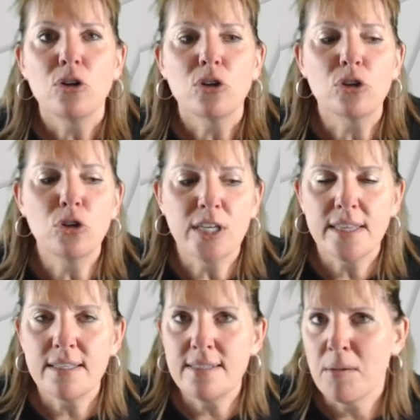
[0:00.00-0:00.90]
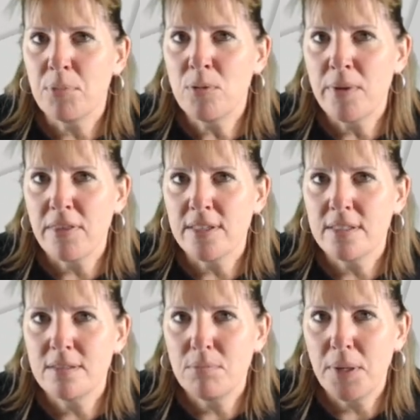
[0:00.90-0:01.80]
Look at the sample
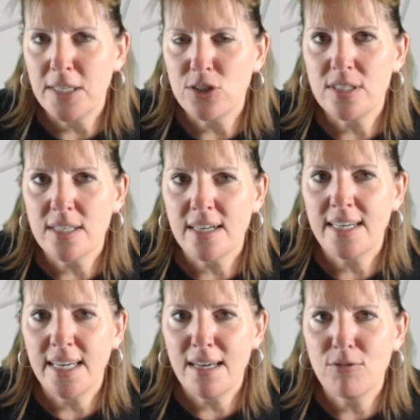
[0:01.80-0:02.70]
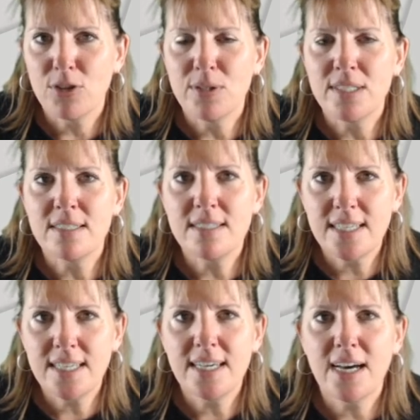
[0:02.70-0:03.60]
method pages that I gave you and
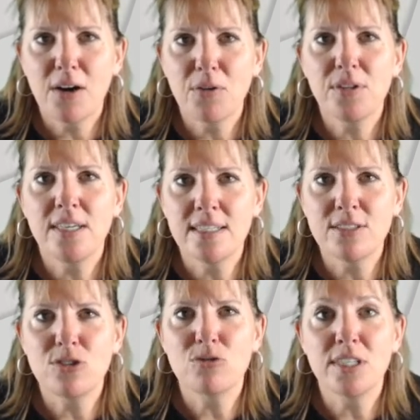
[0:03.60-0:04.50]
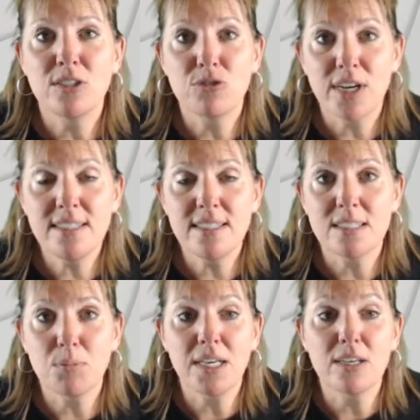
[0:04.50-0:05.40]
see how the industry
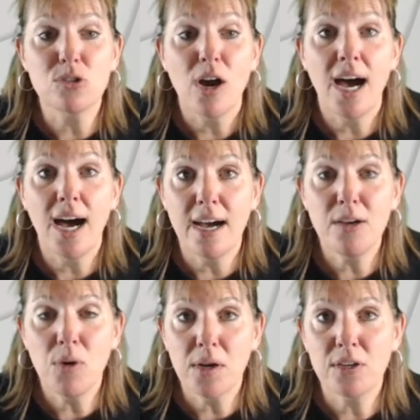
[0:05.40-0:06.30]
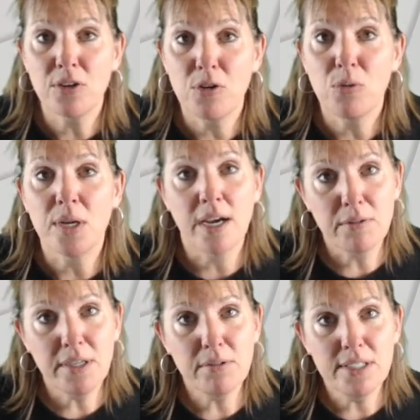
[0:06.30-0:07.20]
addresses, because I want to know, when I
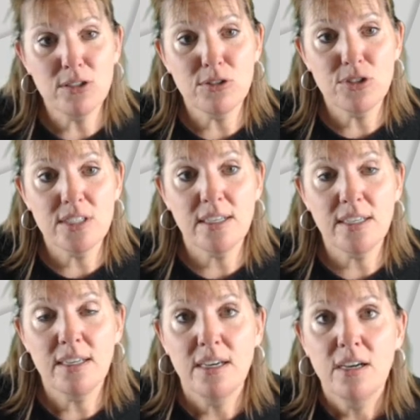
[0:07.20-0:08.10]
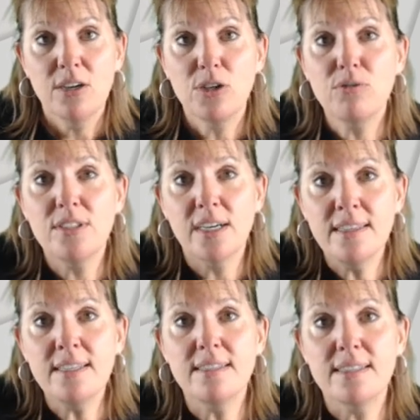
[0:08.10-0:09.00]
read a research study, you've done
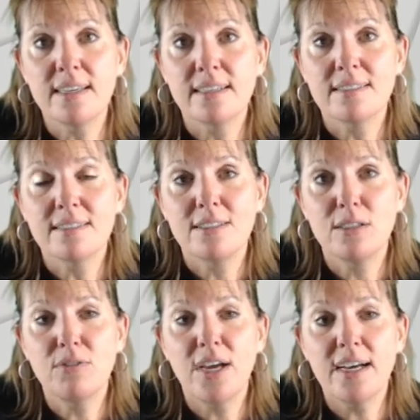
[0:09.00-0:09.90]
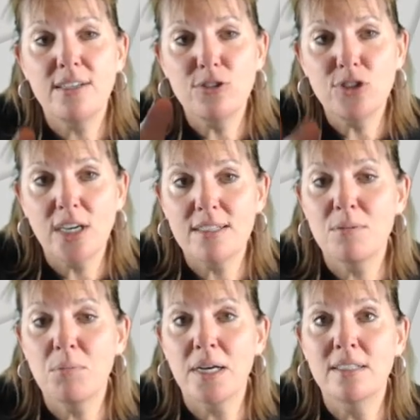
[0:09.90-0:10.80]
these things. You've had your checks
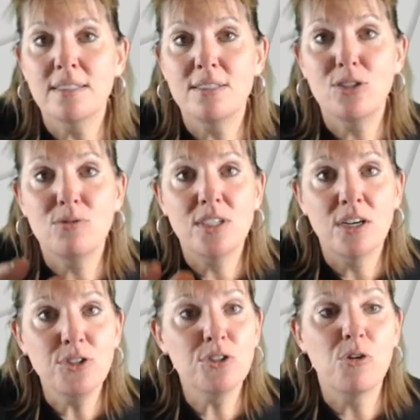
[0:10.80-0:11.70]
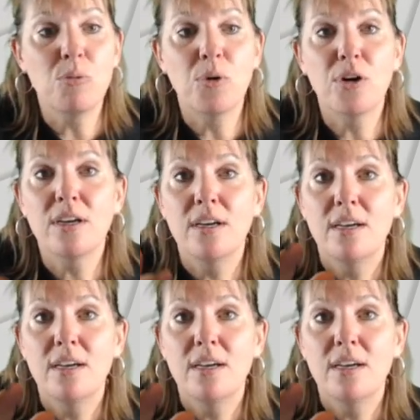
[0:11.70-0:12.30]
and balances. You've done your homework.